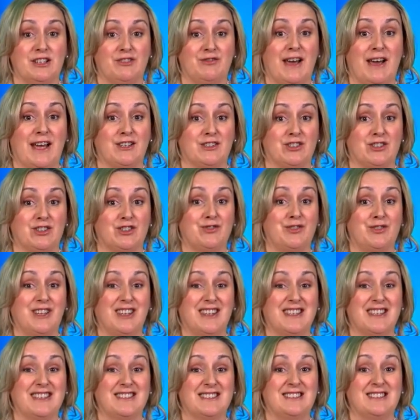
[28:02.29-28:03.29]
advisors
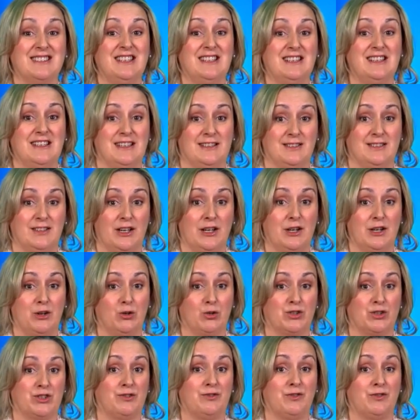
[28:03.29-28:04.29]
feel is needed in
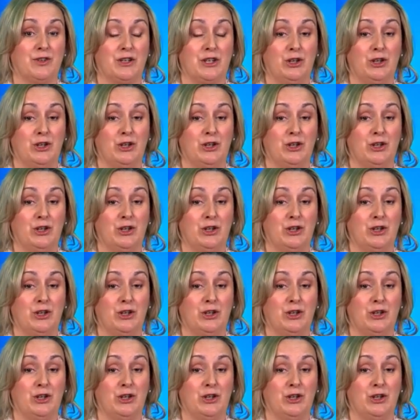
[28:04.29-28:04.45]
order for